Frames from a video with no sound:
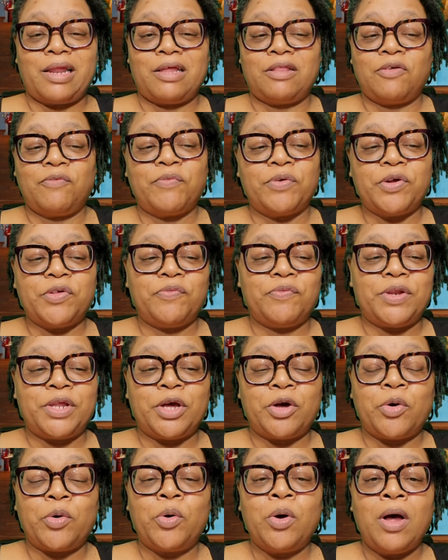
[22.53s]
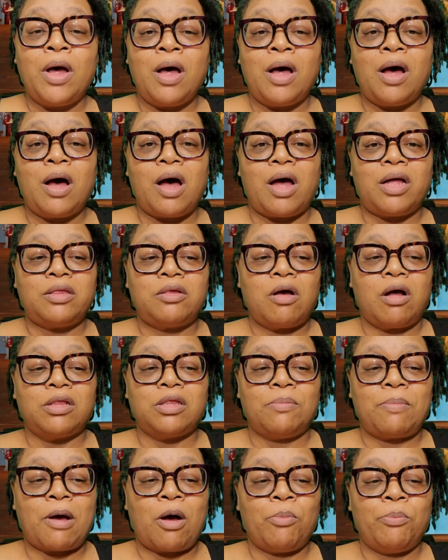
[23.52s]
In the first video, I talked
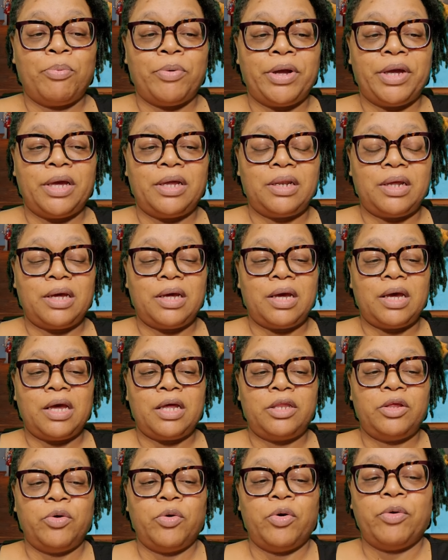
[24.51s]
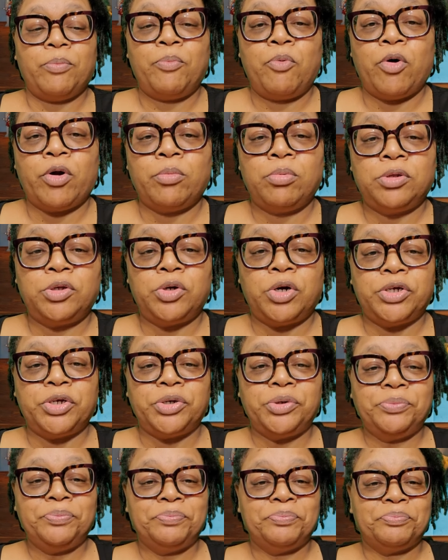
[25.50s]
about bringing in your portable charger